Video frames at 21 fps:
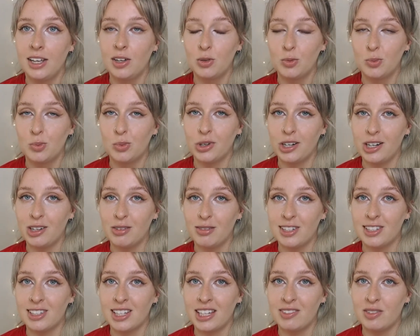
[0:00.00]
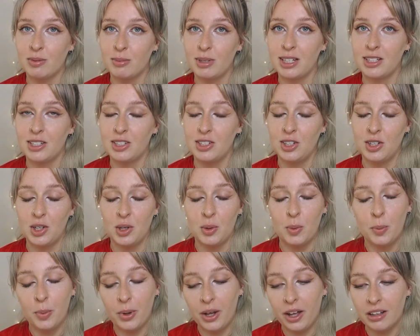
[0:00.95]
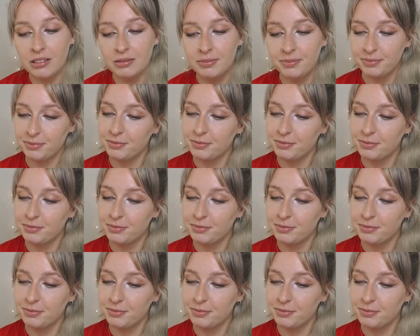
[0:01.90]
It's pretty risky for me to do, but